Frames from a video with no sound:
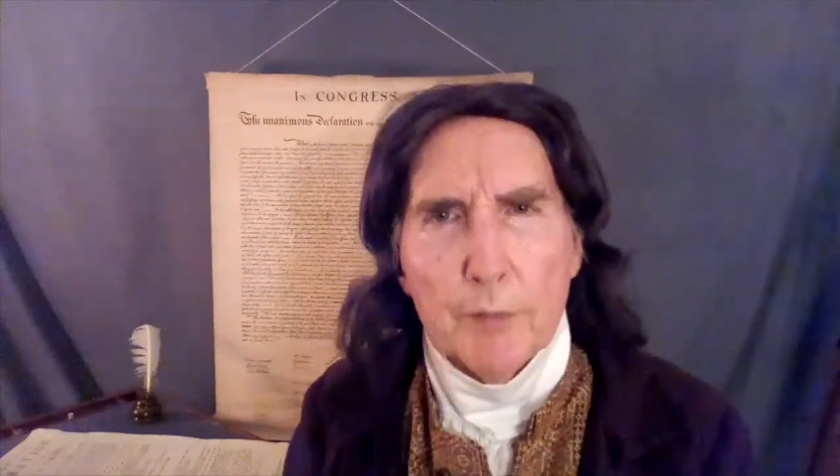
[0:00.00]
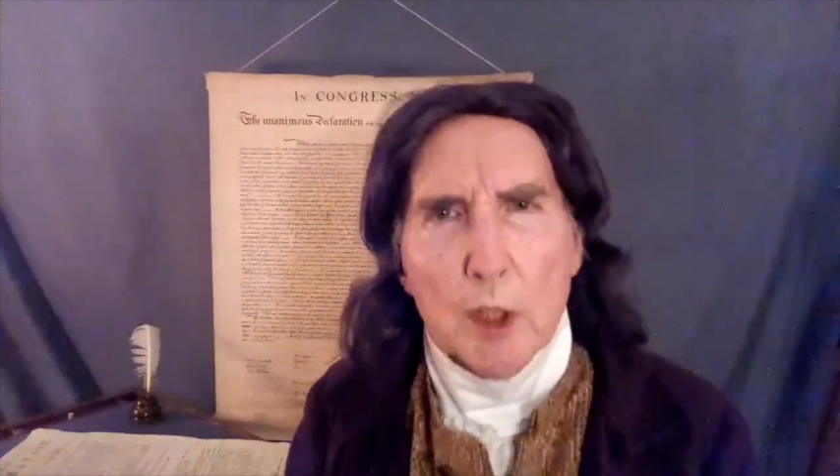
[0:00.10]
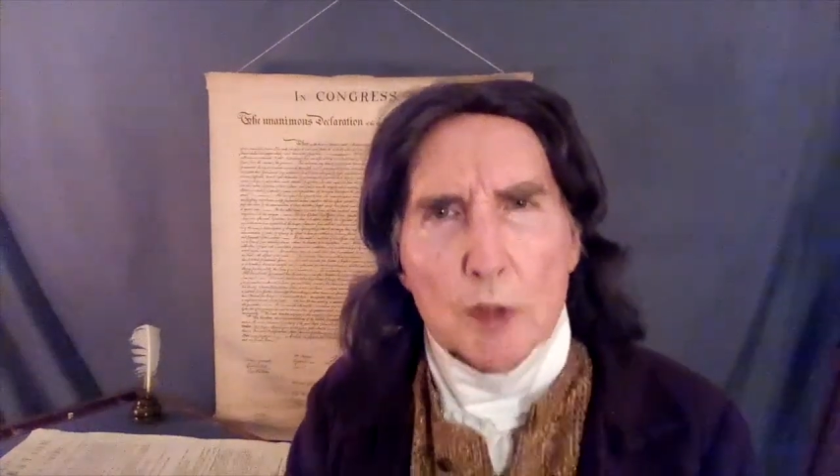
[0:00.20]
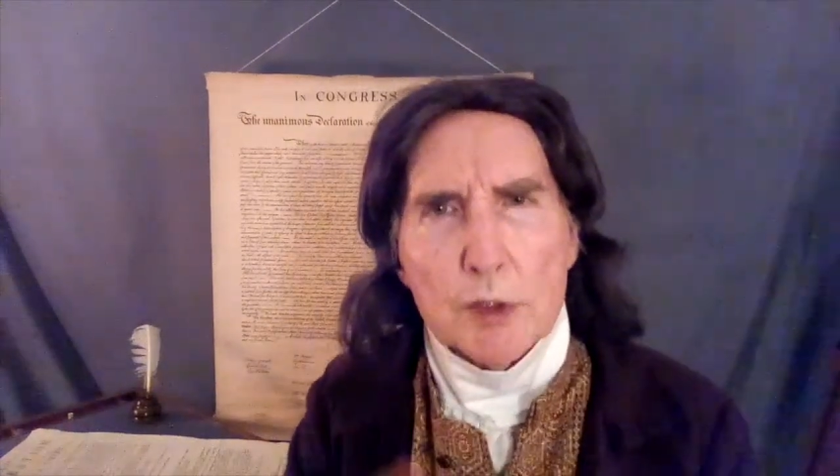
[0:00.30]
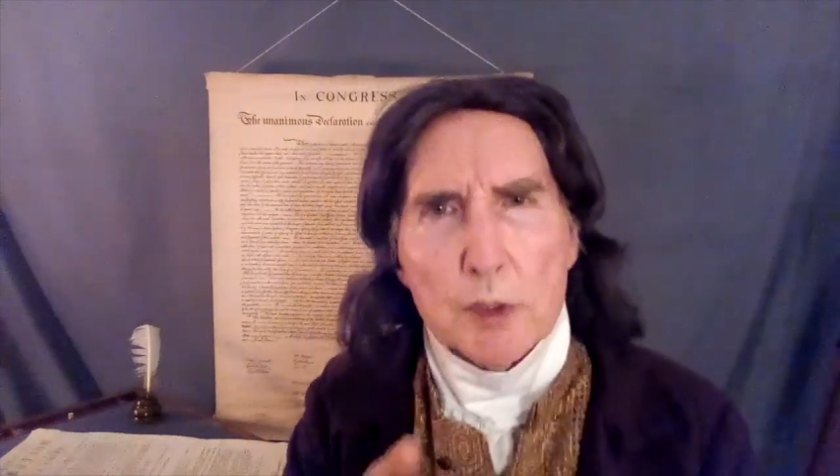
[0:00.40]

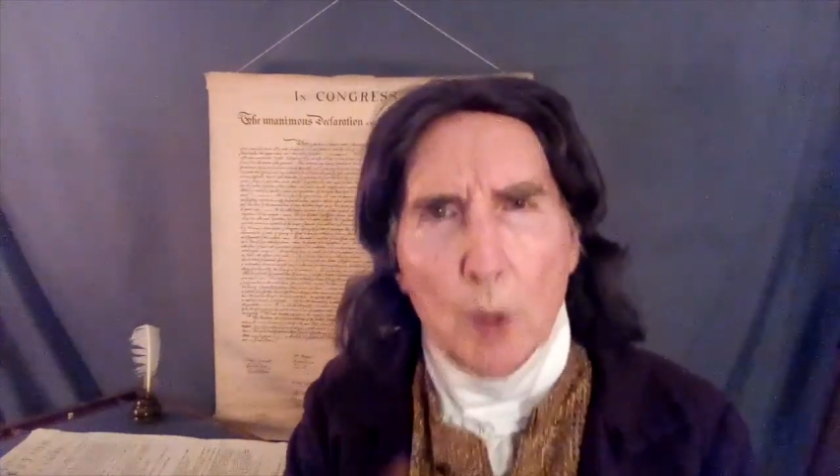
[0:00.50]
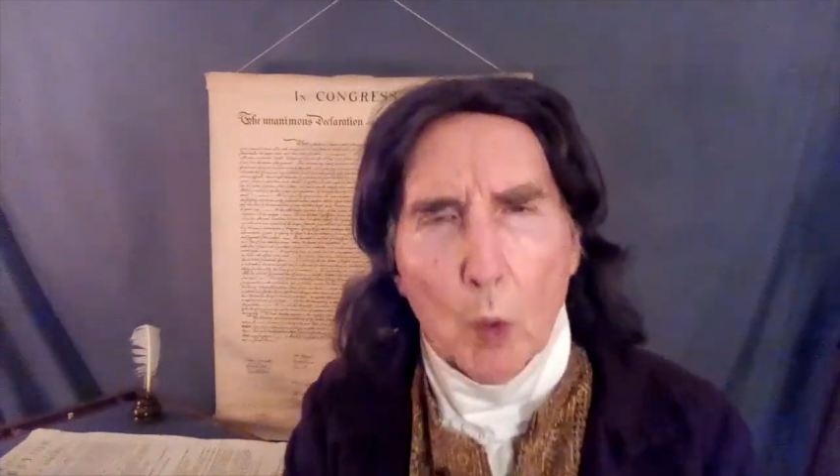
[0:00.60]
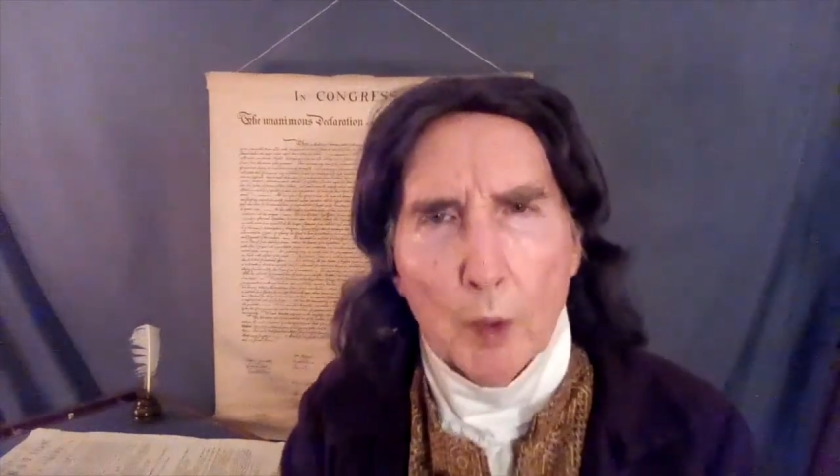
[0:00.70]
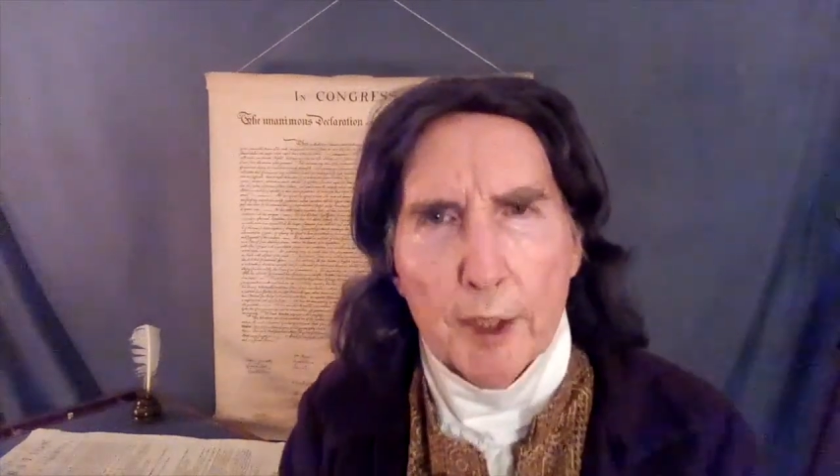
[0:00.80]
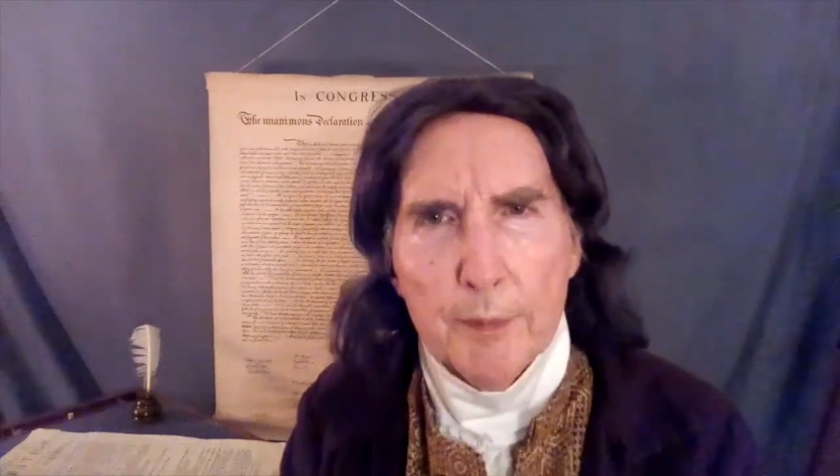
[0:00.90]

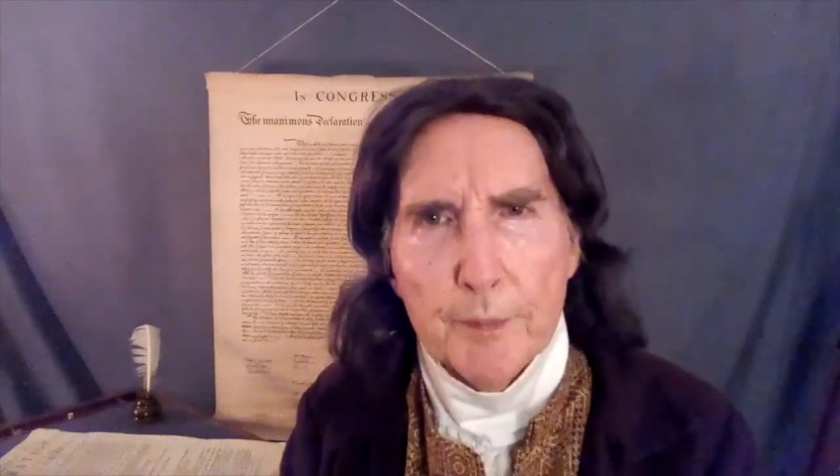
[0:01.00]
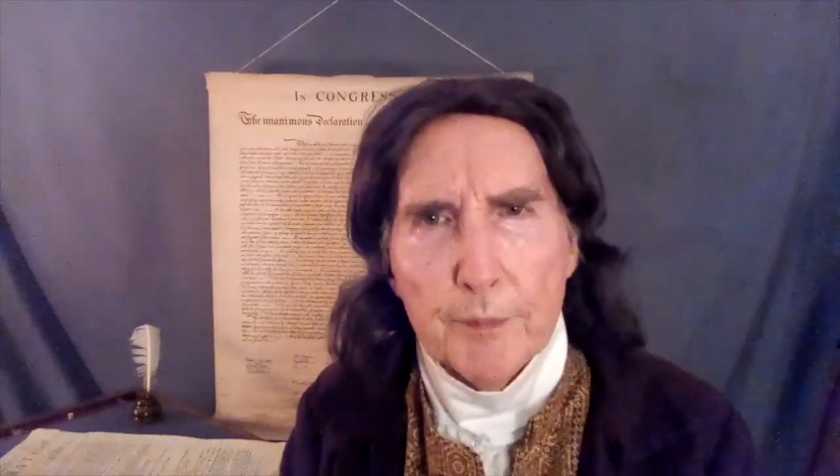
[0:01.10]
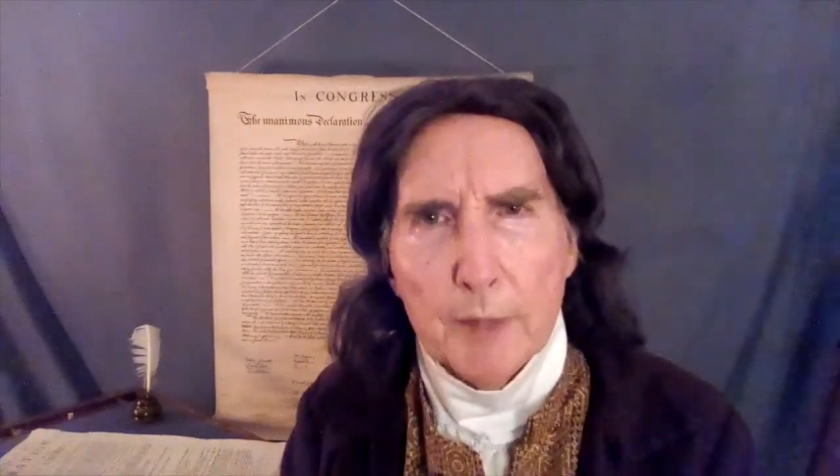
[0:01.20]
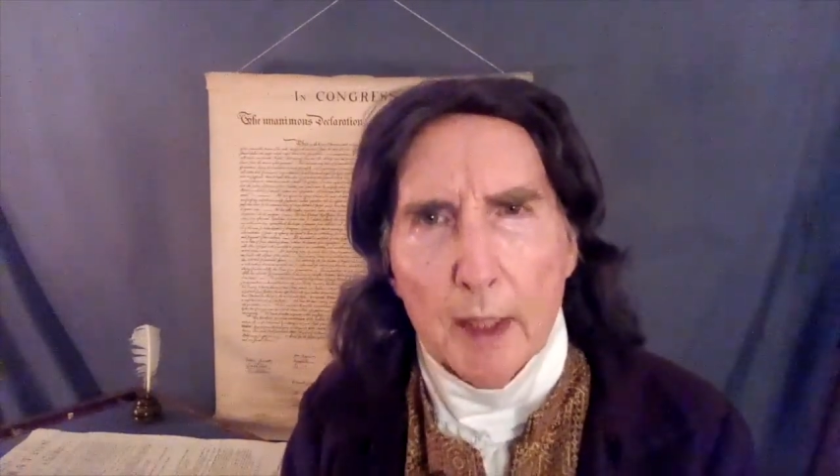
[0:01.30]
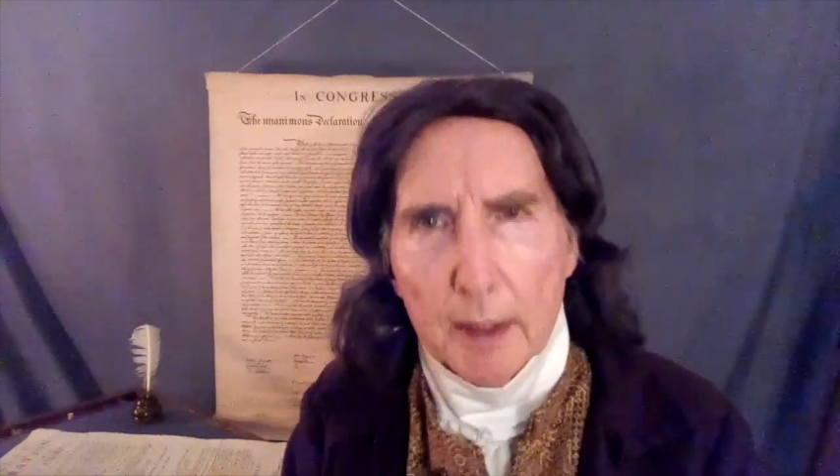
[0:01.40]
Slowly,
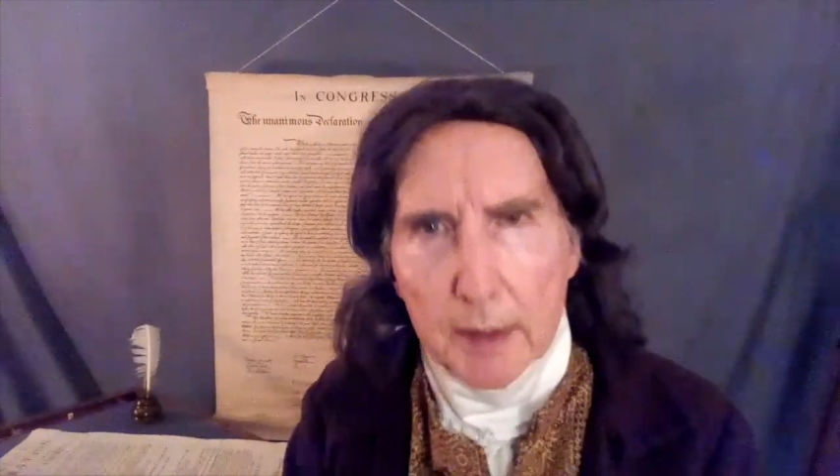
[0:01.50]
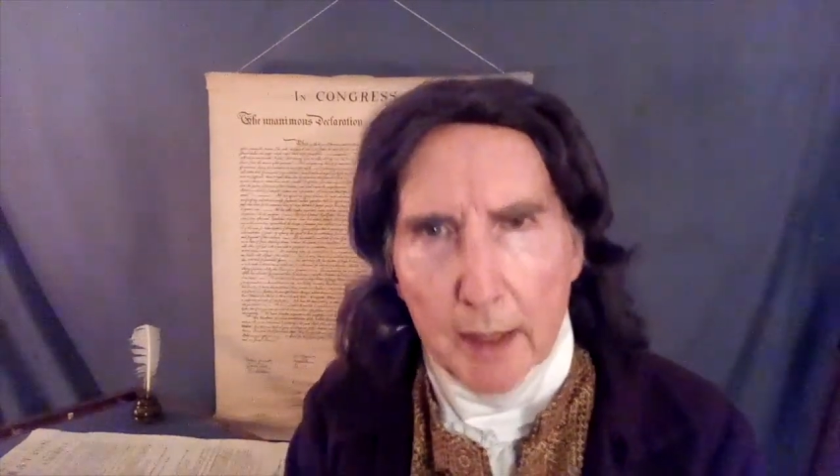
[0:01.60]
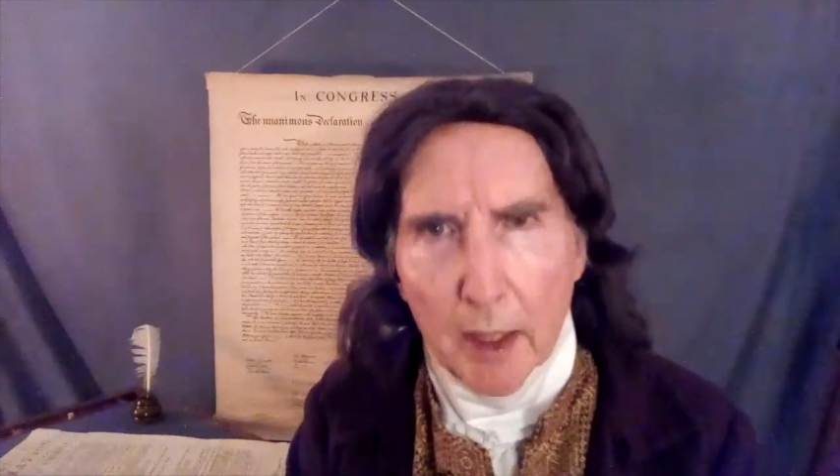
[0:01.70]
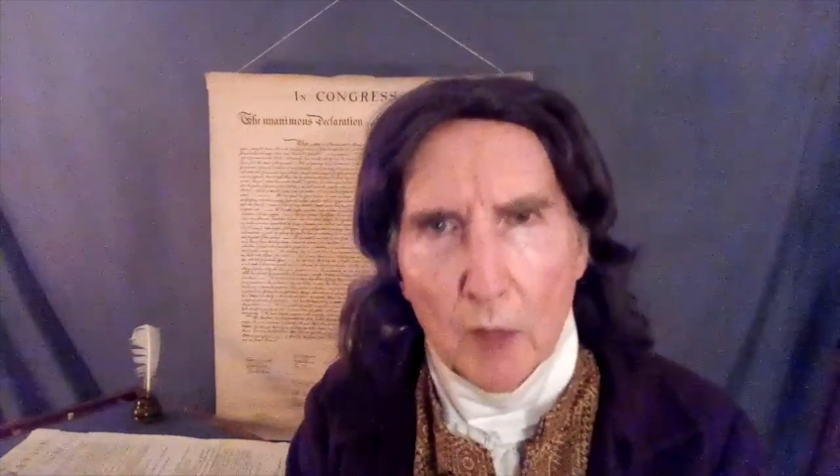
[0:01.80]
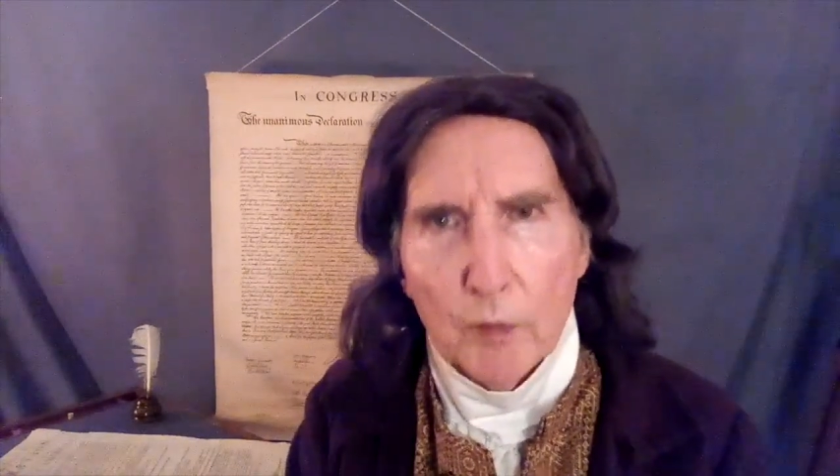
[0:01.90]

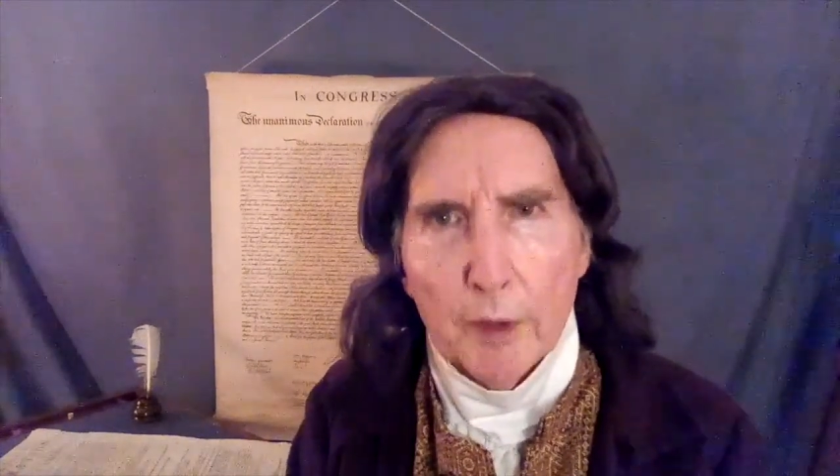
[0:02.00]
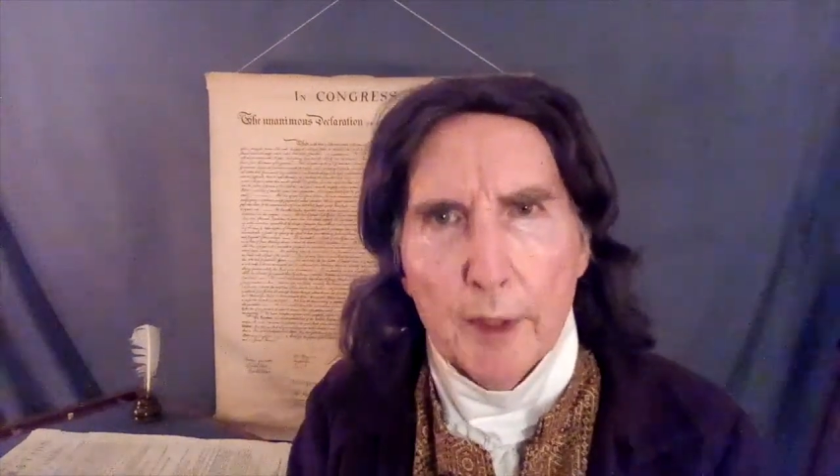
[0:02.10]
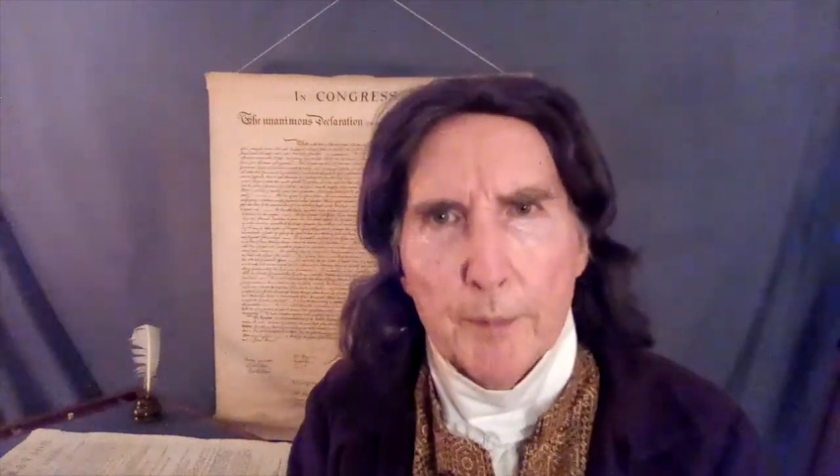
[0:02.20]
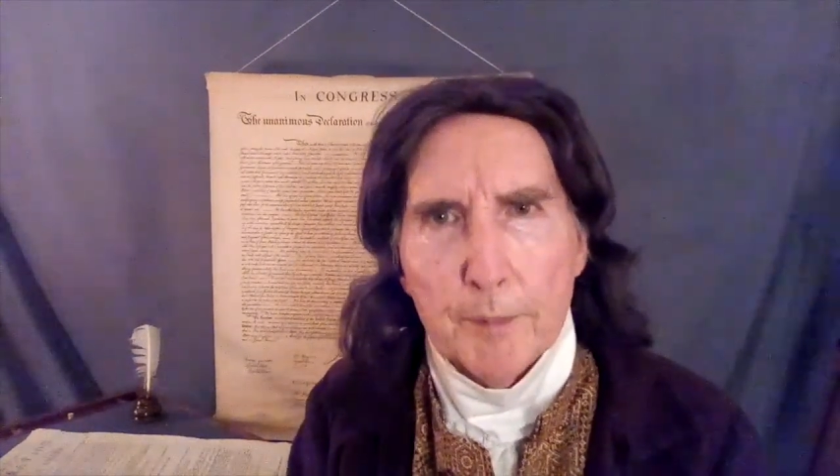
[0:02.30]
carefully,